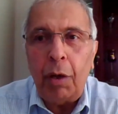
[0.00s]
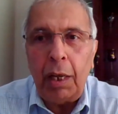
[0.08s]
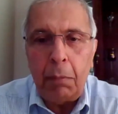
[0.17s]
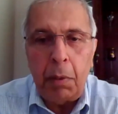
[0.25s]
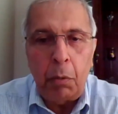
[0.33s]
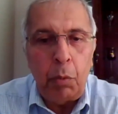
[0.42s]
So
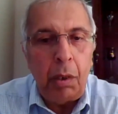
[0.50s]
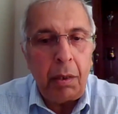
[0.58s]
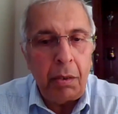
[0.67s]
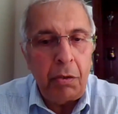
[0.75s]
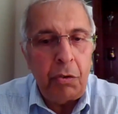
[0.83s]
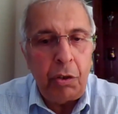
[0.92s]
Labour will
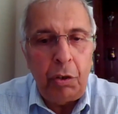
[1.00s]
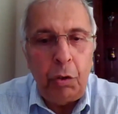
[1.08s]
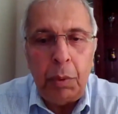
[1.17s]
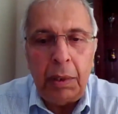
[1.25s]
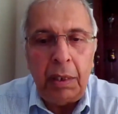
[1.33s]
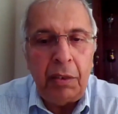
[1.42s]

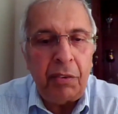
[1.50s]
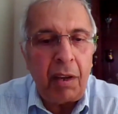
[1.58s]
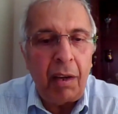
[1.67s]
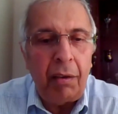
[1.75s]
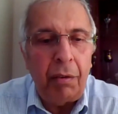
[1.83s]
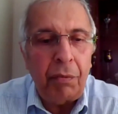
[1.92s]
continue with these
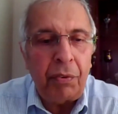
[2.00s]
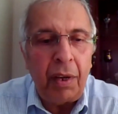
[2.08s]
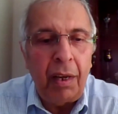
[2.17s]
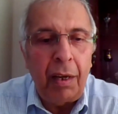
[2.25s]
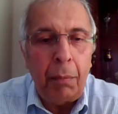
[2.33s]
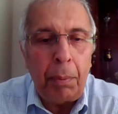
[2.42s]
kind
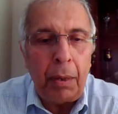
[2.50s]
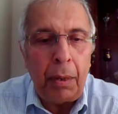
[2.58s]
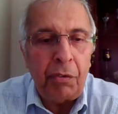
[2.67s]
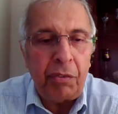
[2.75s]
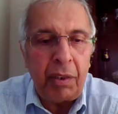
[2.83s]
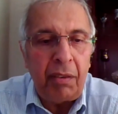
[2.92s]
of
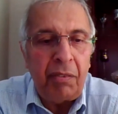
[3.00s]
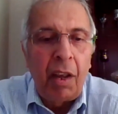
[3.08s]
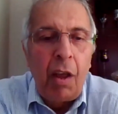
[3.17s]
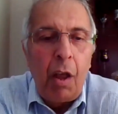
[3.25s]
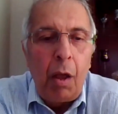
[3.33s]
policies.